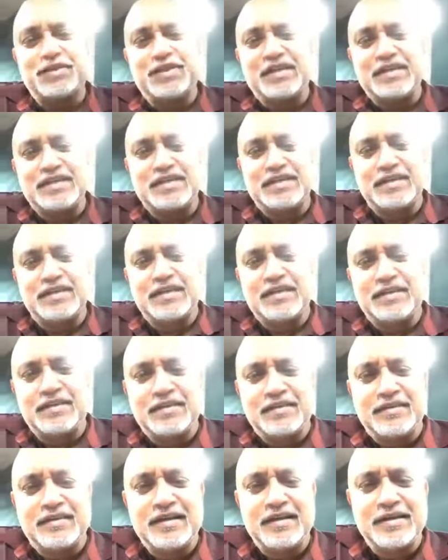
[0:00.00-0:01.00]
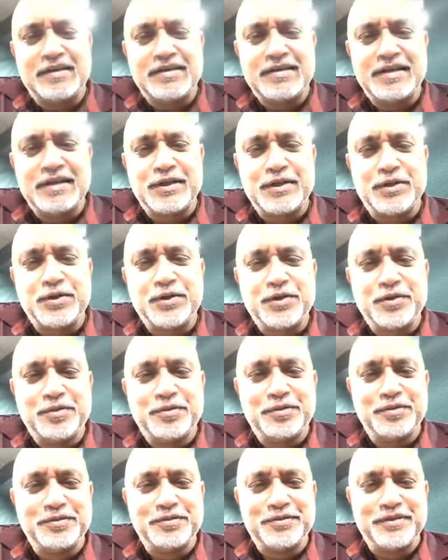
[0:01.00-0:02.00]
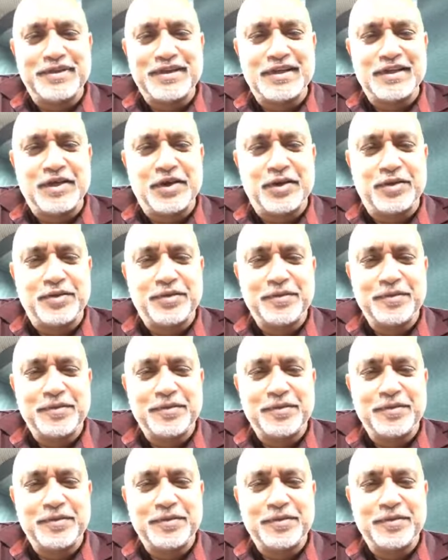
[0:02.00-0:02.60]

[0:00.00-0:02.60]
can see, they still do, till now.